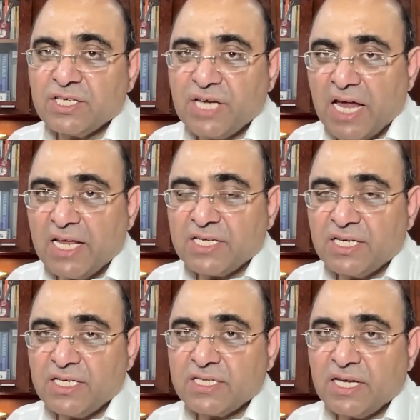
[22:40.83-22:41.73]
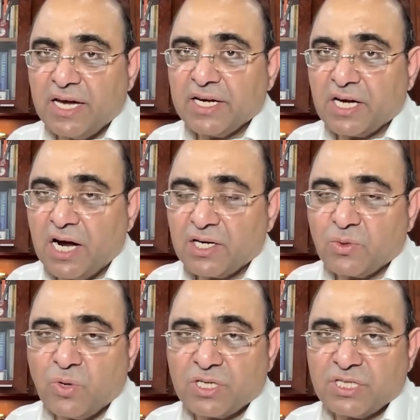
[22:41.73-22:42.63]
challenges and
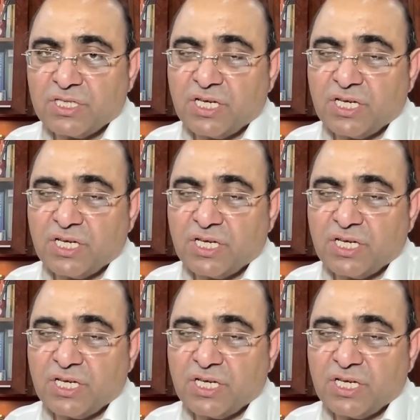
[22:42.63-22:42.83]
controversies